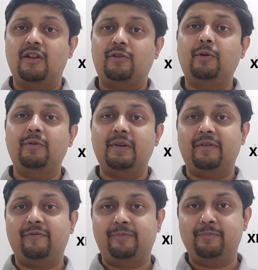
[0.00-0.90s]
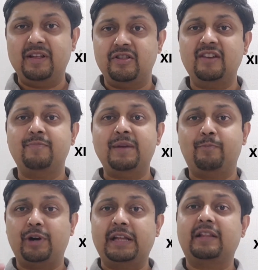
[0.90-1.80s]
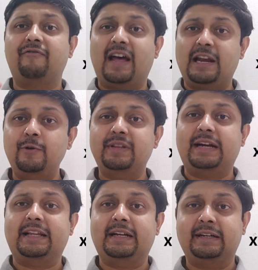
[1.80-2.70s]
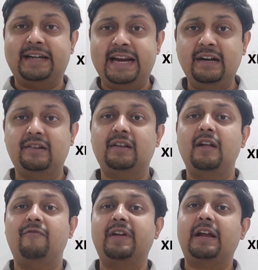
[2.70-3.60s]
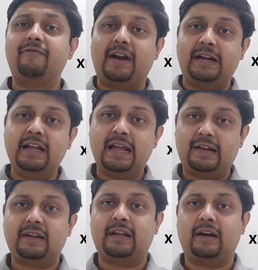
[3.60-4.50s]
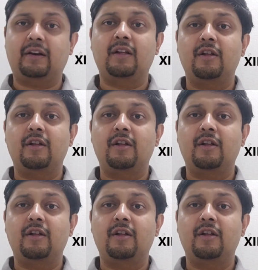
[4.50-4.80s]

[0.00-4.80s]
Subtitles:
So, but just by putting the values and the dates, we can find the XIRR.